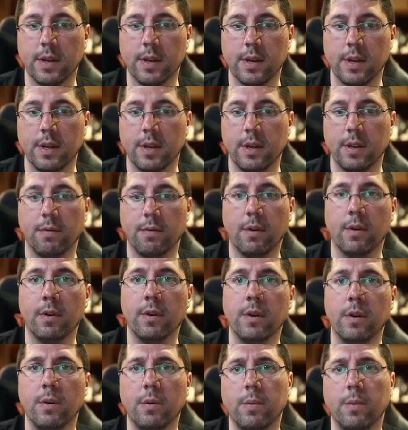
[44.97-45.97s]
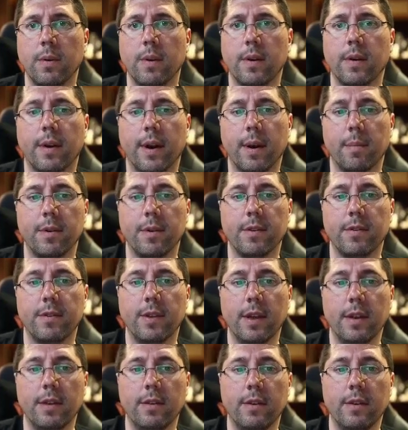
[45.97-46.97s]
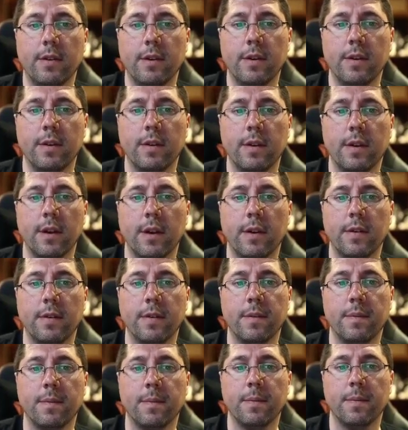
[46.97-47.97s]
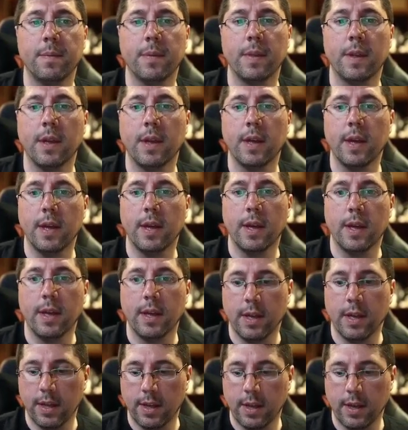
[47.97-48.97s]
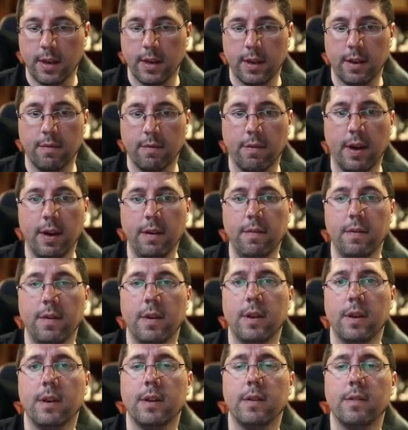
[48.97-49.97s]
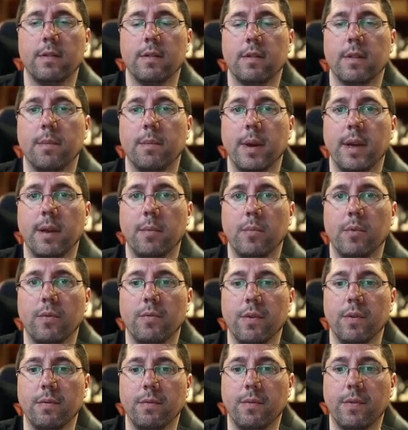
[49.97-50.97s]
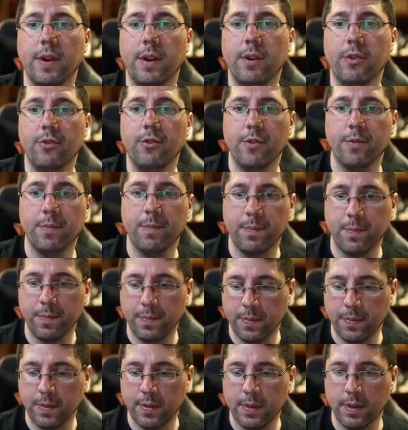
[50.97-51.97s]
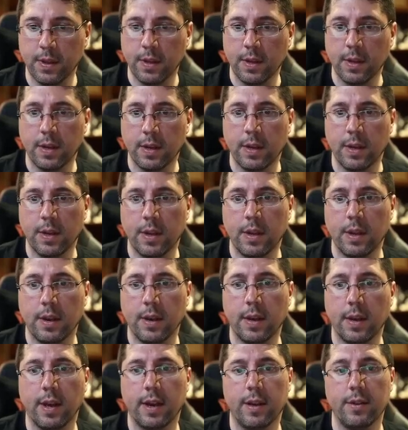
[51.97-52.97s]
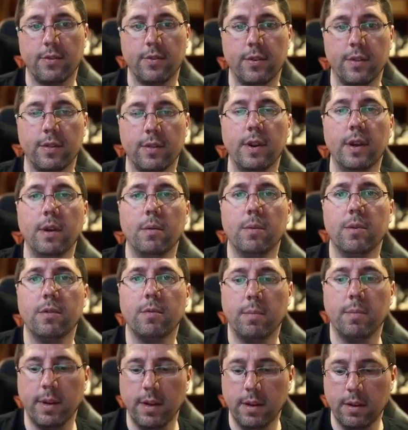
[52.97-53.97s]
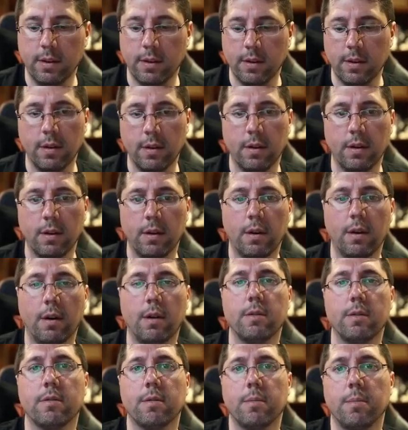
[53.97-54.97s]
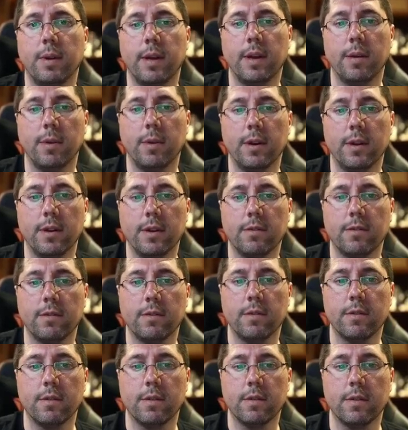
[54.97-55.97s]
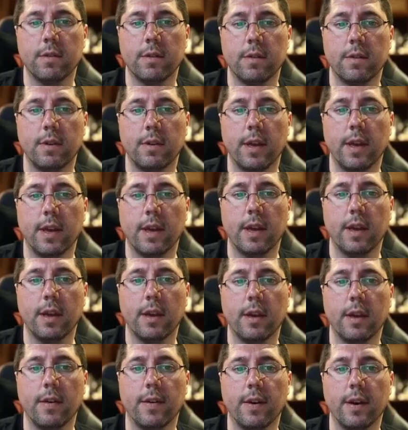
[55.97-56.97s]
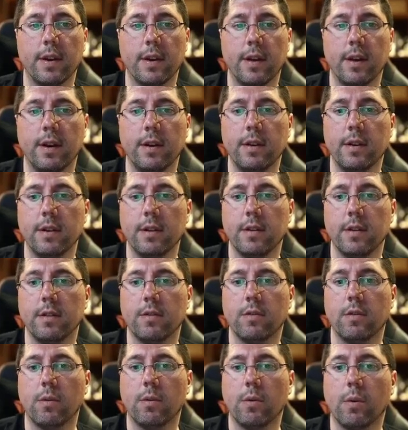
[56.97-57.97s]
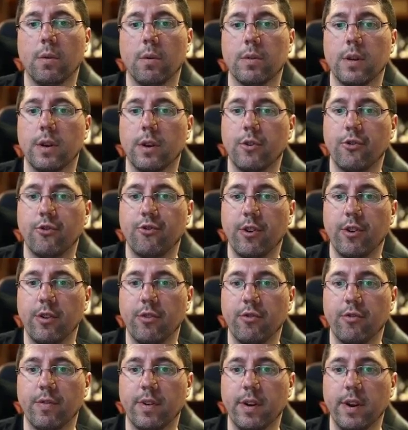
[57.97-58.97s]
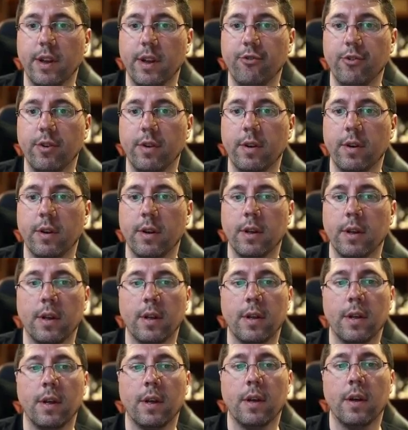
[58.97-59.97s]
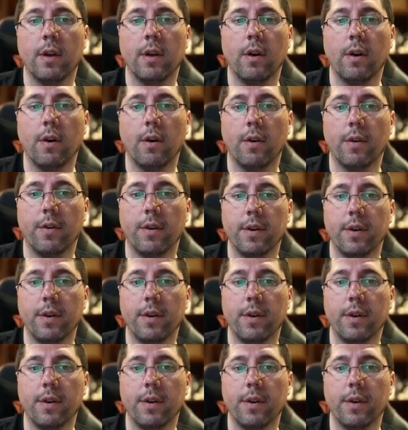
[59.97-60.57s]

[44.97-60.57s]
d4, we grab the center here. d5, this is the main move in French. Knight c3 was played. Also playable is taking here and here, it's so-called exchange variation, or